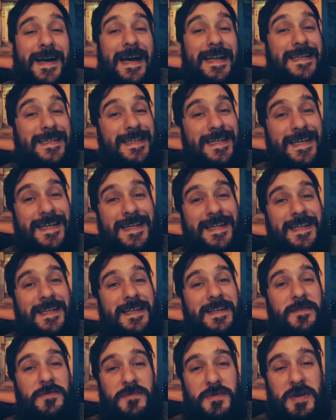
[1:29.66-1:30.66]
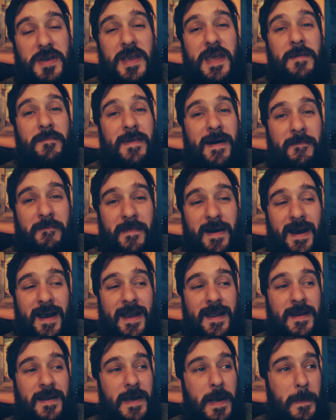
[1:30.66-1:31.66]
I did in my mind